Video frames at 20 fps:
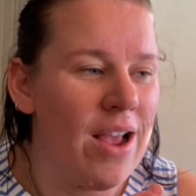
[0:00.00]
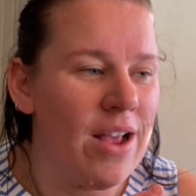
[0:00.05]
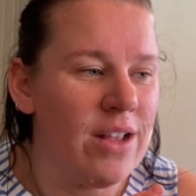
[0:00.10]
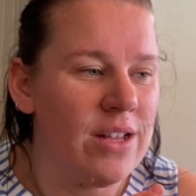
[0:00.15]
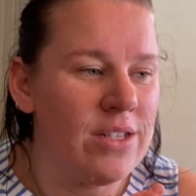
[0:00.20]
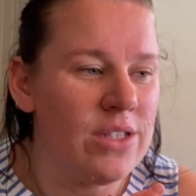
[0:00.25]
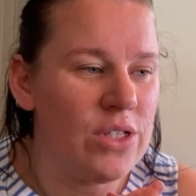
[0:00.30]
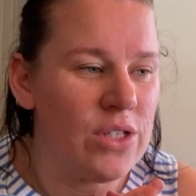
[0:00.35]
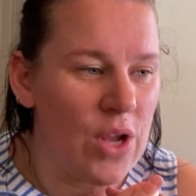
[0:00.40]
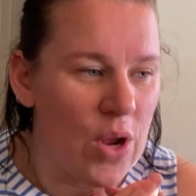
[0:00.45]

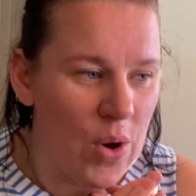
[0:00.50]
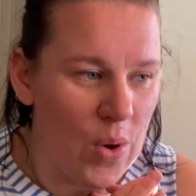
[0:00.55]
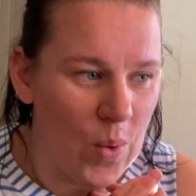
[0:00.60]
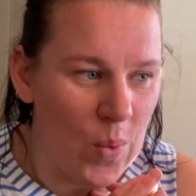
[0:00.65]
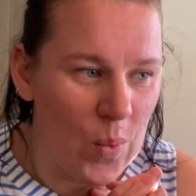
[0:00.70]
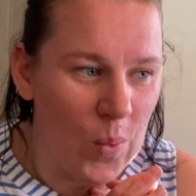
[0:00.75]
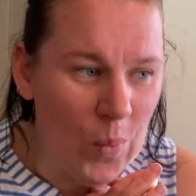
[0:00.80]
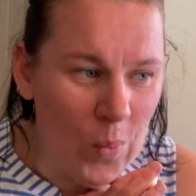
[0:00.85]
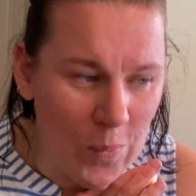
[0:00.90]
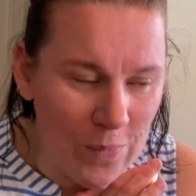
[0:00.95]

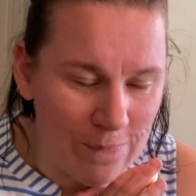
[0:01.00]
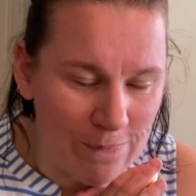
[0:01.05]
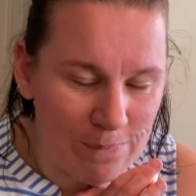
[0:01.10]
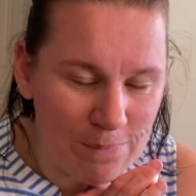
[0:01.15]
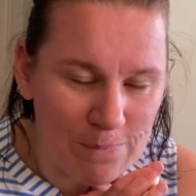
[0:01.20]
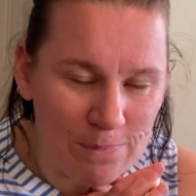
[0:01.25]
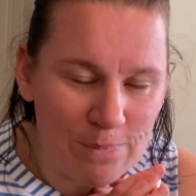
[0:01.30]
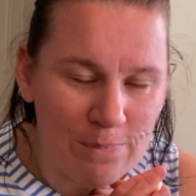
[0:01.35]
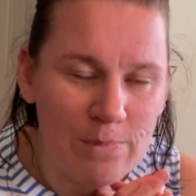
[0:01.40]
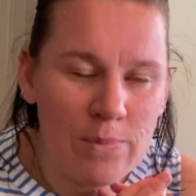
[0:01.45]
So
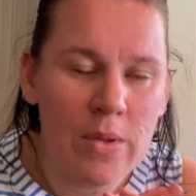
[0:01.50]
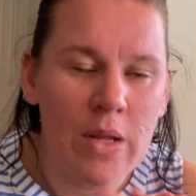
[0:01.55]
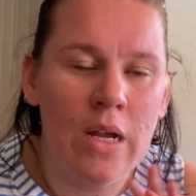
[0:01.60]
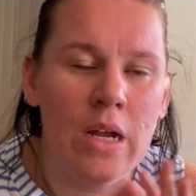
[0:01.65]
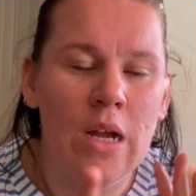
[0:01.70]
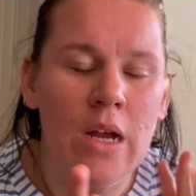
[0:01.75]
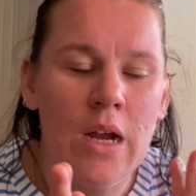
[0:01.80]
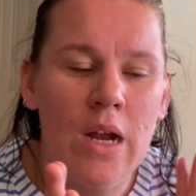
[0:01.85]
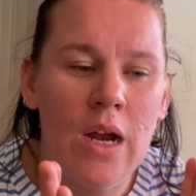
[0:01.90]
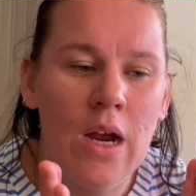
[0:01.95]

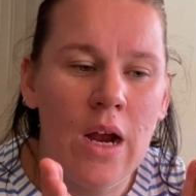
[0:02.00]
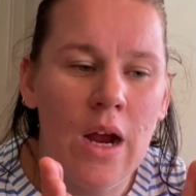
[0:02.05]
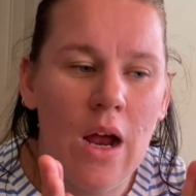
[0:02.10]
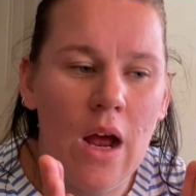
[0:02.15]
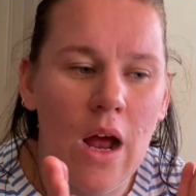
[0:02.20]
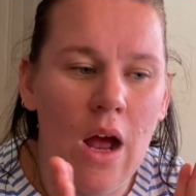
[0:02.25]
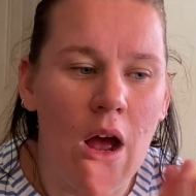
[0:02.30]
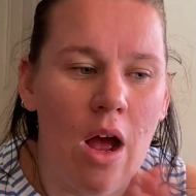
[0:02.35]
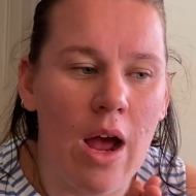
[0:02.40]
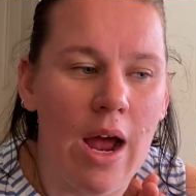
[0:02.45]

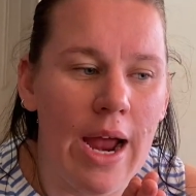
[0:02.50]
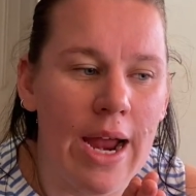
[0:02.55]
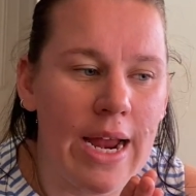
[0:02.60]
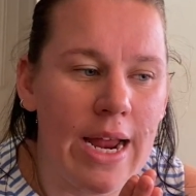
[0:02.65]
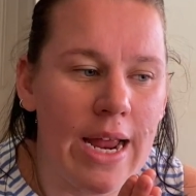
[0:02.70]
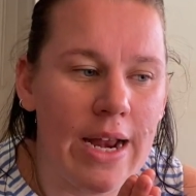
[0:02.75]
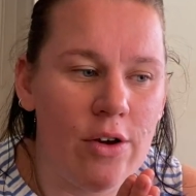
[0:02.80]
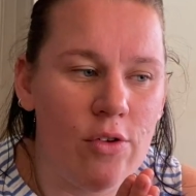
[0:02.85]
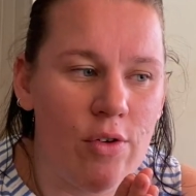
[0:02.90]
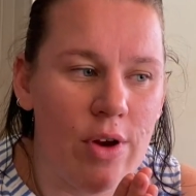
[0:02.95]
I
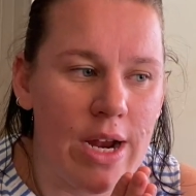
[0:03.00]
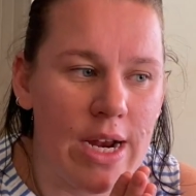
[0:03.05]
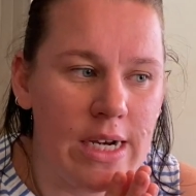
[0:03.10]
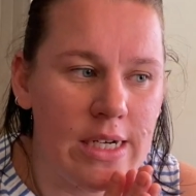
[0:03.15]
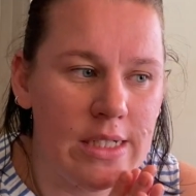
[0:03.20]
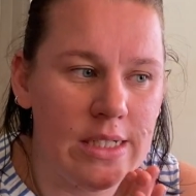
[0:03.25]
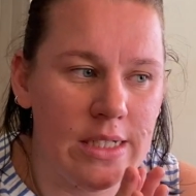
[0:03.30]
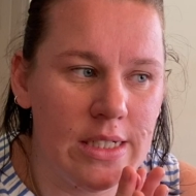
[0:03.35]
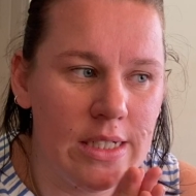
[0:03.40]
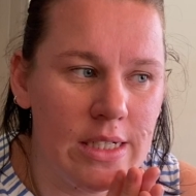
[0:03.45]
had
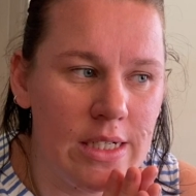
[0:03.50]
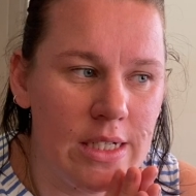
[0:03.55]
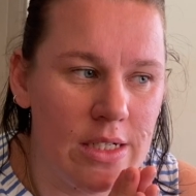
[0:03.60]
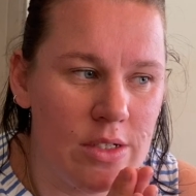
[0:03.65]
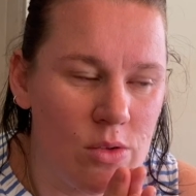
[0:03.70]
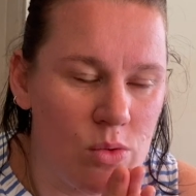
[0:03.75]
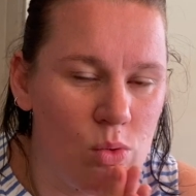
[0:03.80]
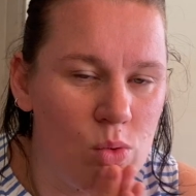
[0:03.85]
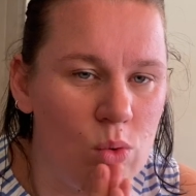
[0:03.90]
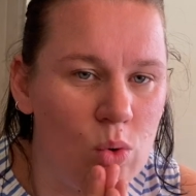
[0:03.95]
granted
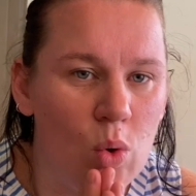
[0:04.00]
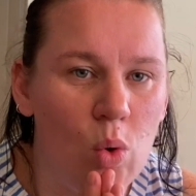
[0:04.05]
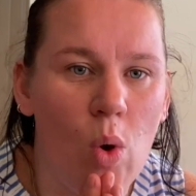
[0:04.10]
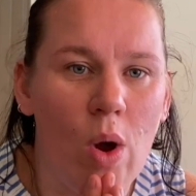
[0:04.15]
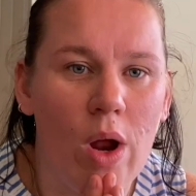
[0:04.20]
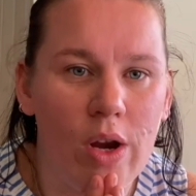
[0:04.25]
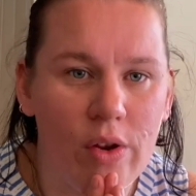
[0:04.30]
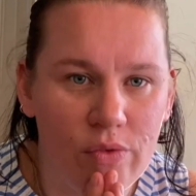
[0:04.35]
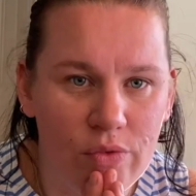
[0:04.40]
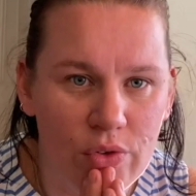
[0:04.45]

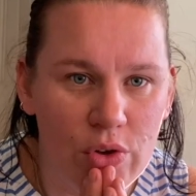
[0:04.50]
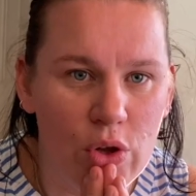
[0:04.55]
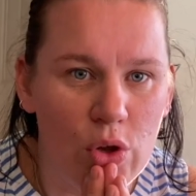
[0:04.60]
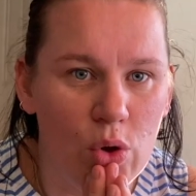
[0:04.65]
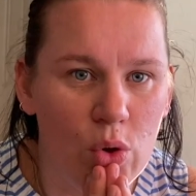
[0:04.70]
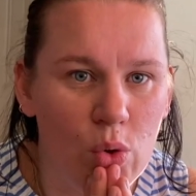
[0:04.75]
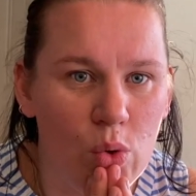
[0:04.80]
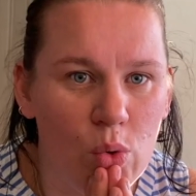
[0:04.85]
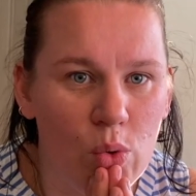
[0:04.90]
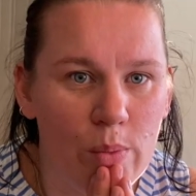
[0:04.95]
quite a
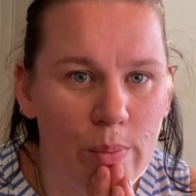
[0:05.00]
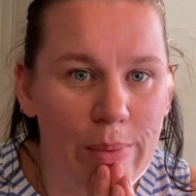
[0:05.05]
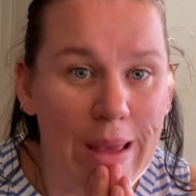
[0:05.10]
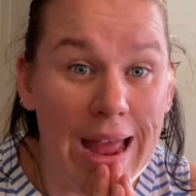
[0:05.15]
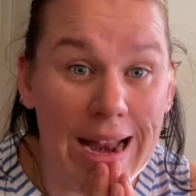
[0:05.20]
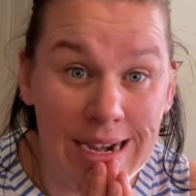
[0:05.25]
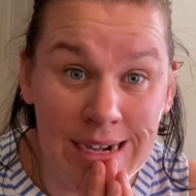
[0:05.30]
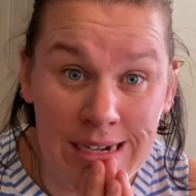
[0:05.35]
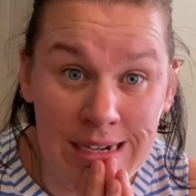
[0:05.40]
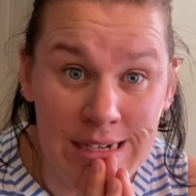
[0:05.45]
few
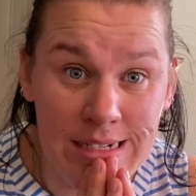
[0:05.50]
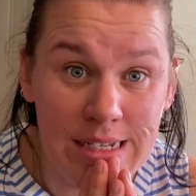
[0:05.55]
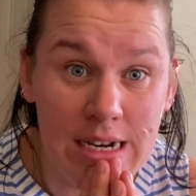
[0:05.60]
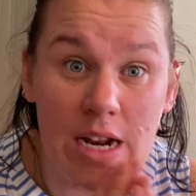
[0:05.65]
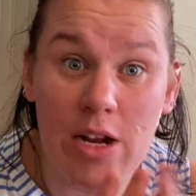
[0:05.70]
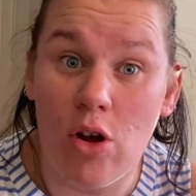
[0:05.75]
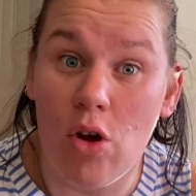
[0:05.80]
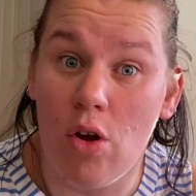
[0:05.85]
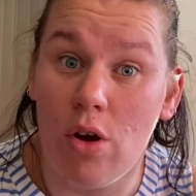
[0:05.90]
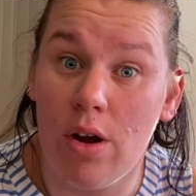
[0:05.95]
patterns, and I
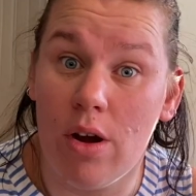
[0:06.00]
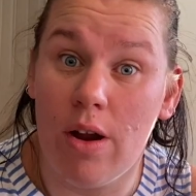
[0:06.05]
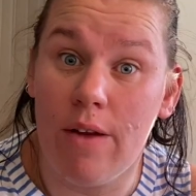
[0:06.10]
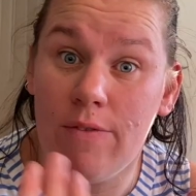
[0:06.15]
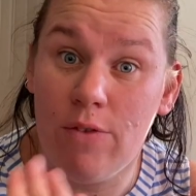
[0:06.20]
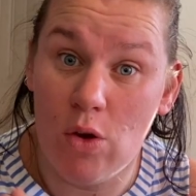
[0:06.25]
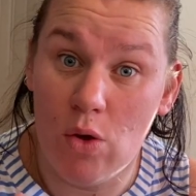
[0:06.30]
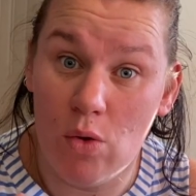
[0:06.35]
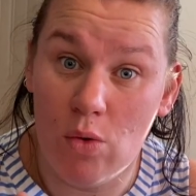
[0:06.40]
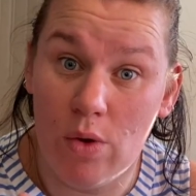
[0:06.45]
got a
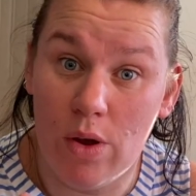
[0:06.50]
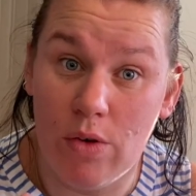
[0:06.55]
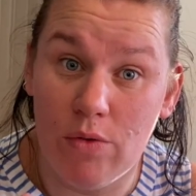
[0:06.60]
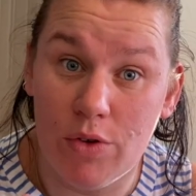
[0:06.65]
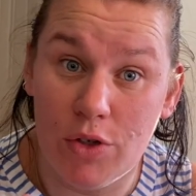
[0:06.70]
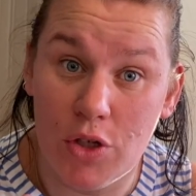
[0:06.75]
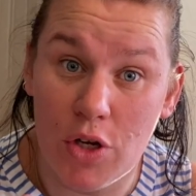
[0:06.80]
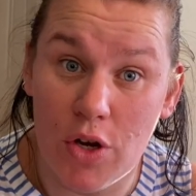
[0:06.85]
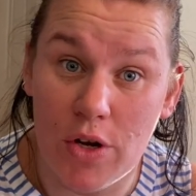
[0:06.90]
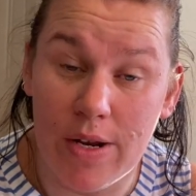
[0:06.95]
few in
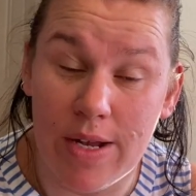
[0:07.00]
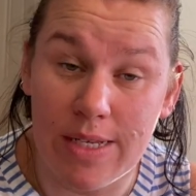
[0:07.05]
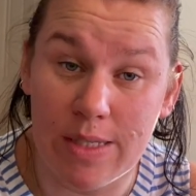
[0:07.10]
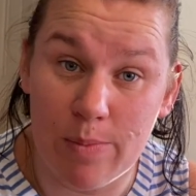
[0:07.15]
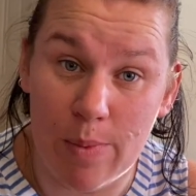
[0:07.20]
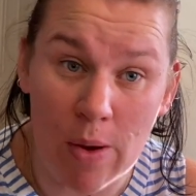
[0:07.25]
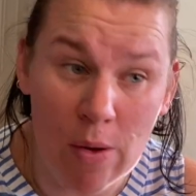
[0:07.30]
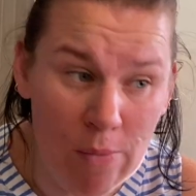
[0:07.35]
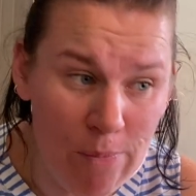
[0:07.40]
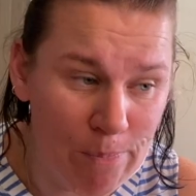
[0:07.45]
return as
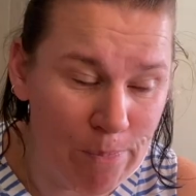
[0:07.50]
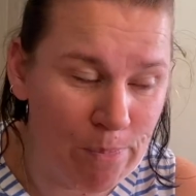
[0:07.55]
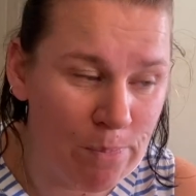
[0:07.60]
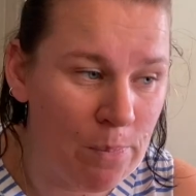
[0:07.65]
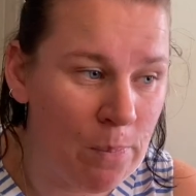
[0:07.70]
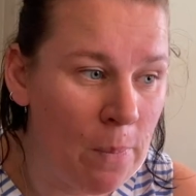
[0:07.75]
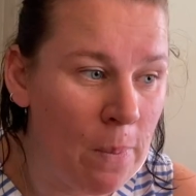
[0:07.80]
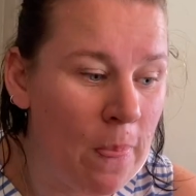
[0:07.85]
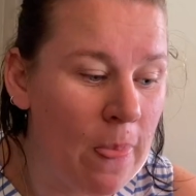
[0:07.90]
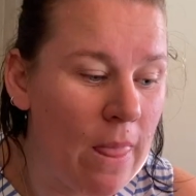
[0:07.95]
well,
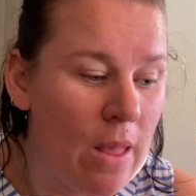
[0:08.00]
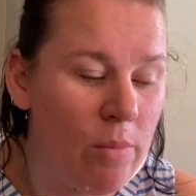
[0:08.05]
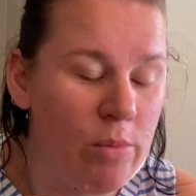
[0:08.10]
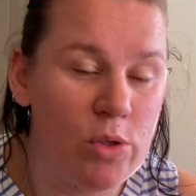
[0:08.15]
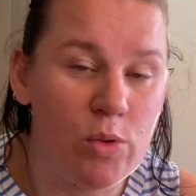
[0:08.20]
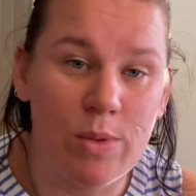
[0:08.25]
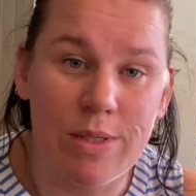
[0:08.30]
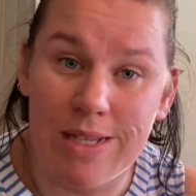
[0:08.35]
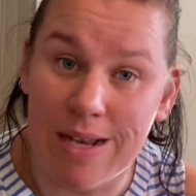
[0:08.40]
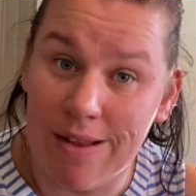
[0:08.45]
which was